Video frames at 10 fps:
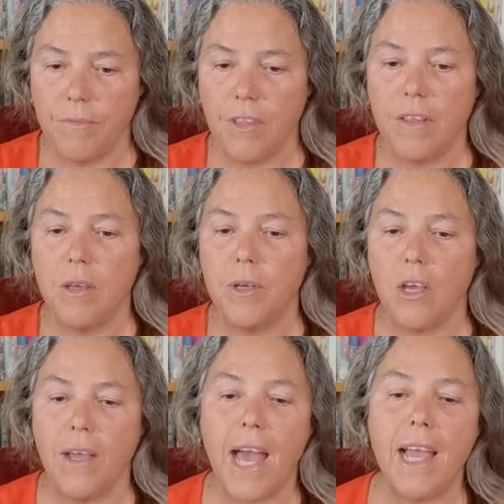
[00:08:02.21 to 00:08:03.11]
Oh, there we
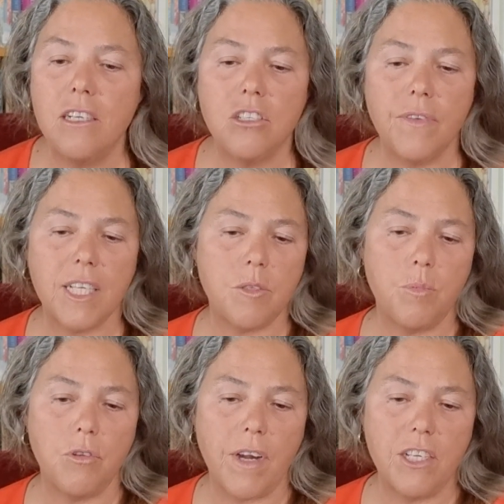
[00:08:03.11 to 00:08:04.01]
go. Age of
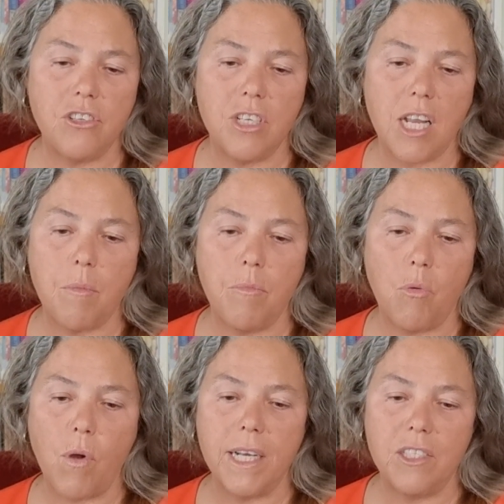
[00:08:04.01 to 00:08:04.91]
Exploration
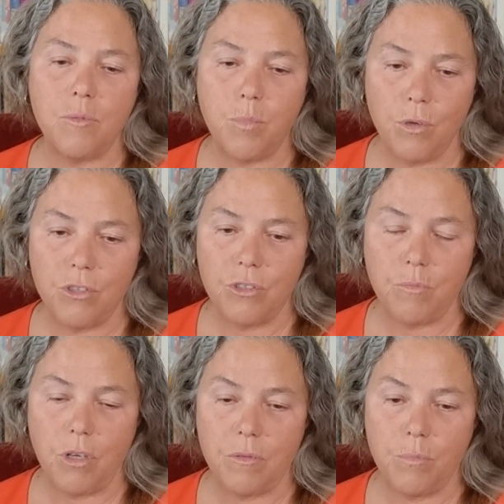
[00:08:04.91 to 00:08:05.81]
#1 is Port
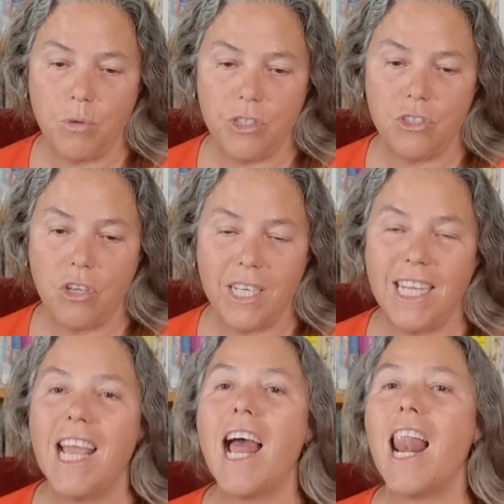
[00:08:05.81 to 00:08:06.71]

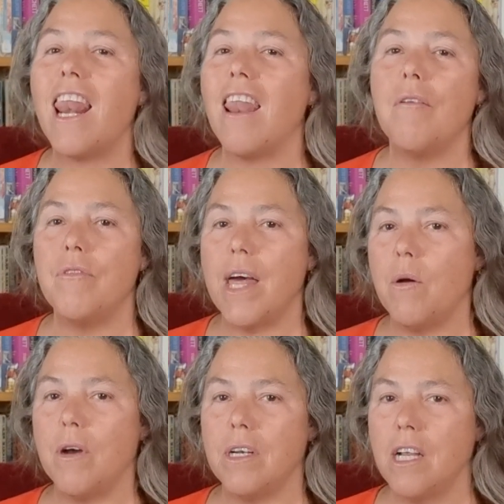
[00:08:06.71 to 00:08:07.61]
Eternity. Love that
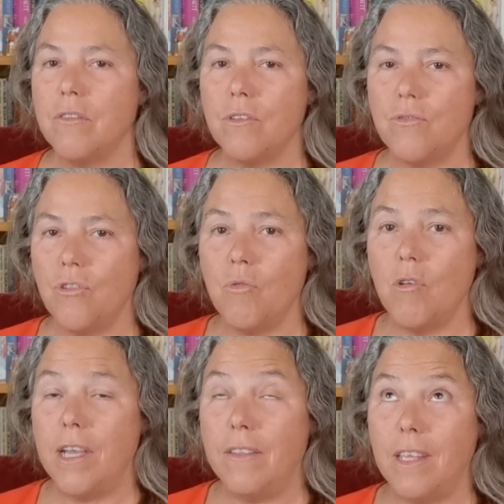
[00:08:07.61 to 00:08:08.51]
one. The
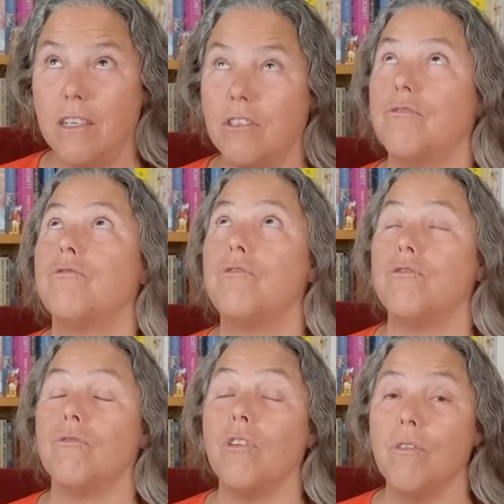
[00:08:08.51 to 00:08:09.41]
trauma in there is through the
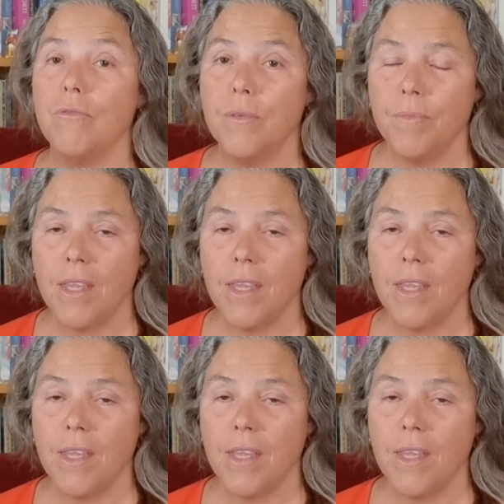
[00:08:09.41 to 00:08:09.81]
roof.